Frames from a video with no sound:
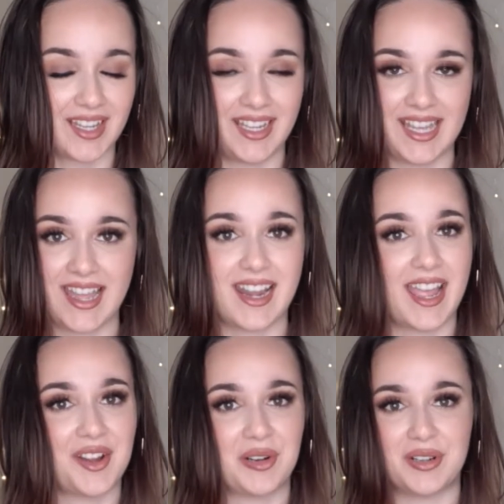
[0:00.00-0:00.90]
Again,
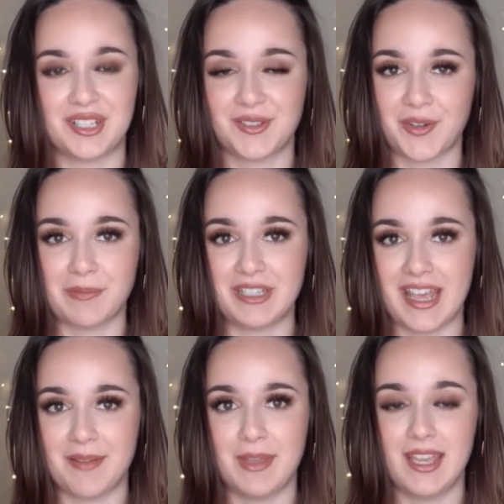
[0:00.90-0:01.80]
I heard this from
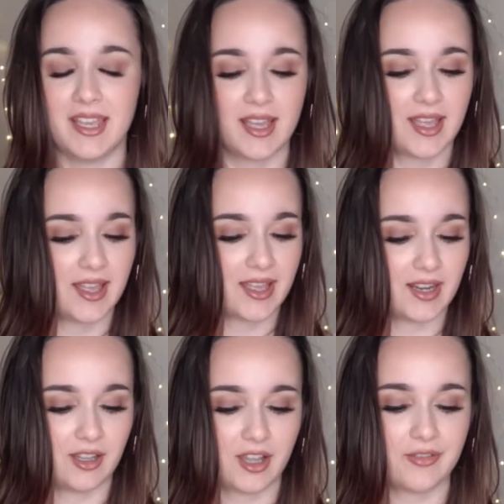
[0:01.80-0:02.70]
Demi
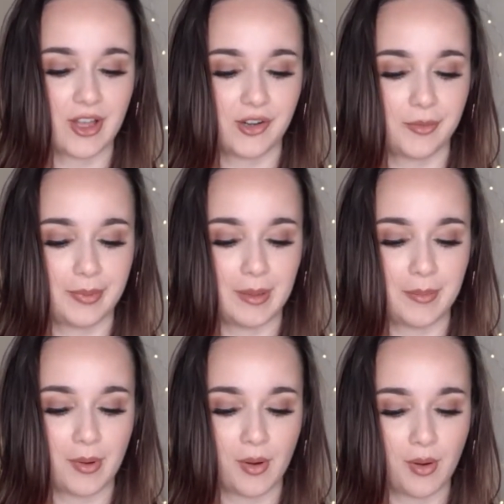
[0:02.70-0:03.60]
and a lot of other
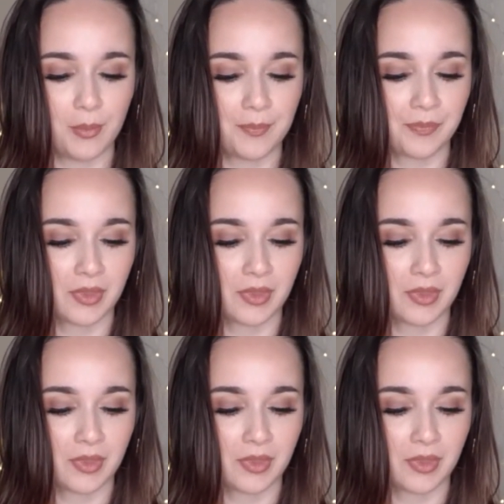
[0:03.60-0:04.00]
people,